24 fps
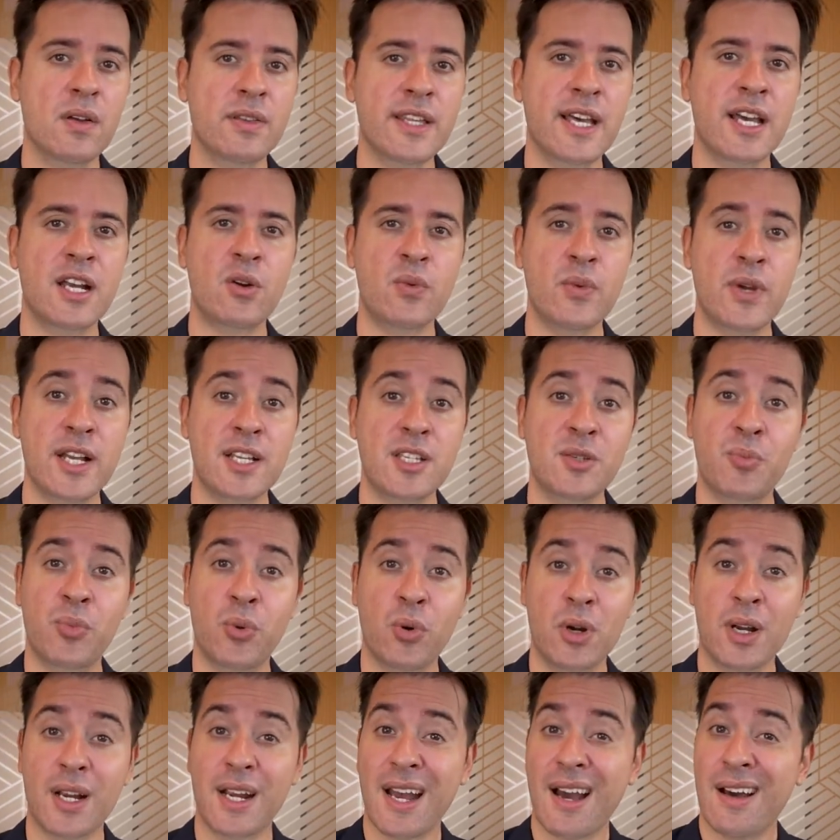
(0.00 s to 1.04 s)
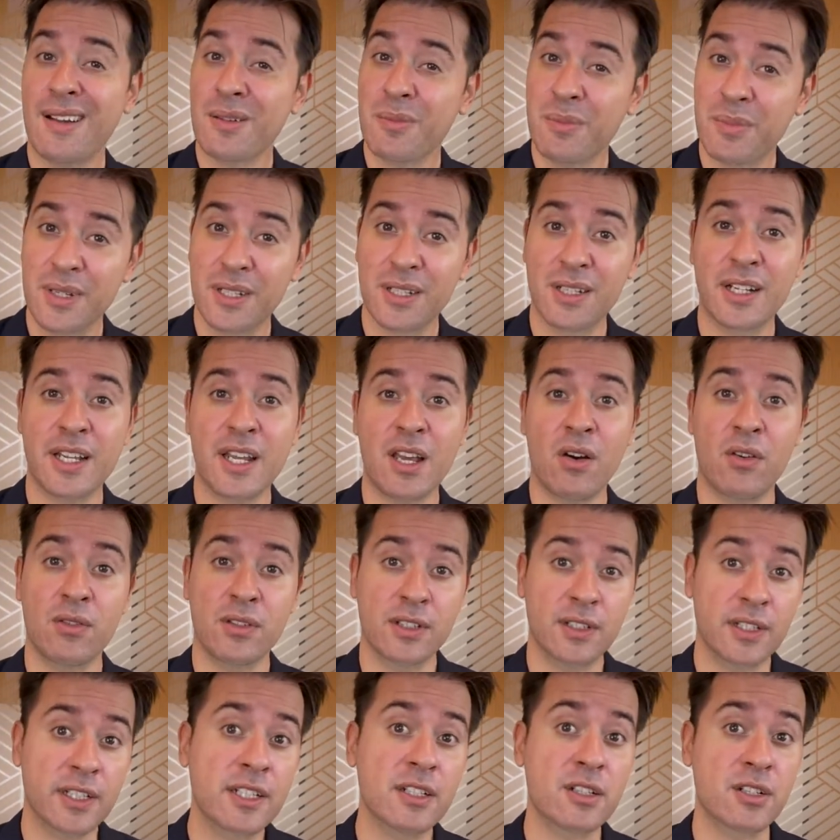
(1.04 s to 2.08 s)
that creates poor accountability on the
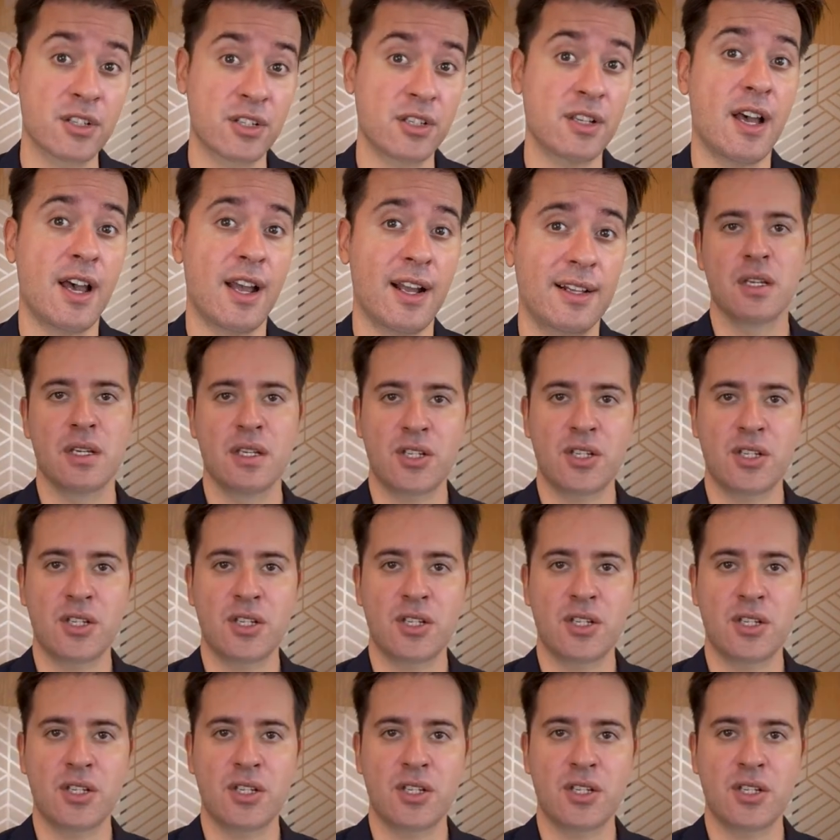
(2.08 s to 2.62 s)
leader's side.